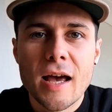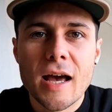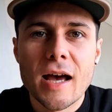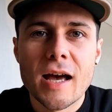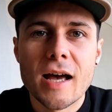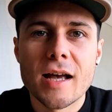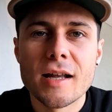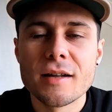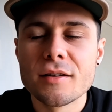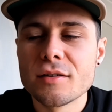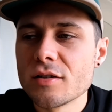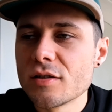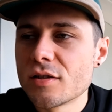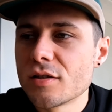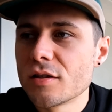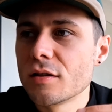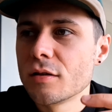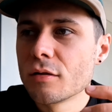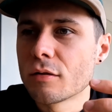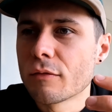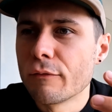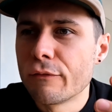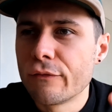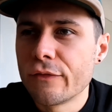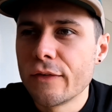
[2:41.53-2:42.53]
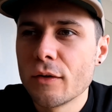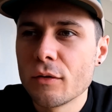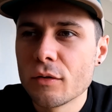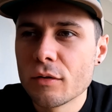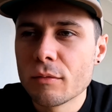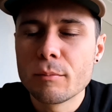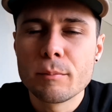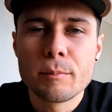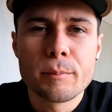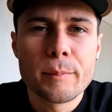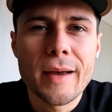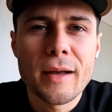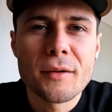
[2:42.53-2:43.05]
and you can feel
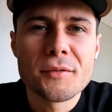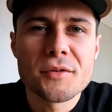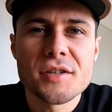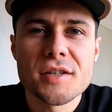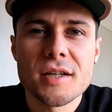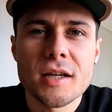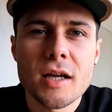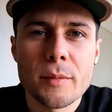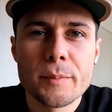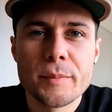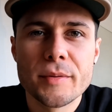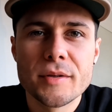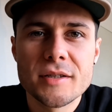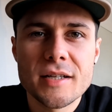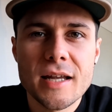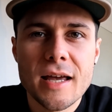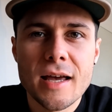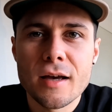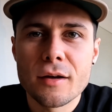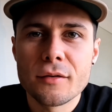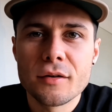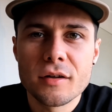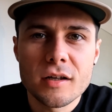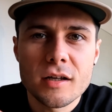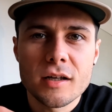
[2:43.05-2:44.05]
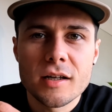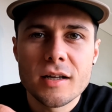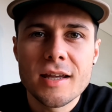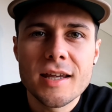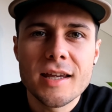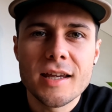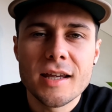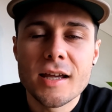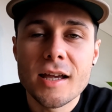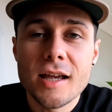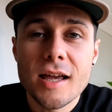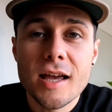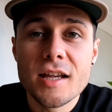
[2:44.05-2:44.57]
them bouncing up and down and kind of
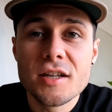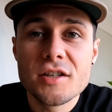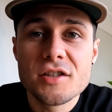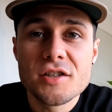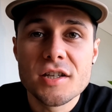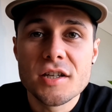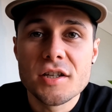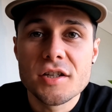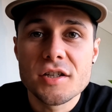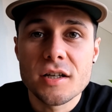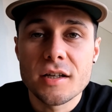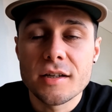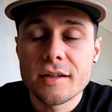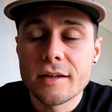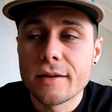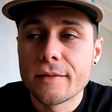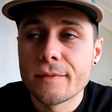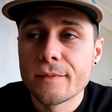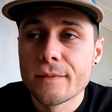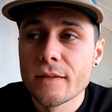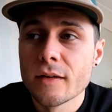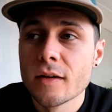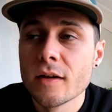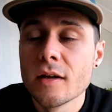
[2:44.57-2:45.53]
hitting against each other.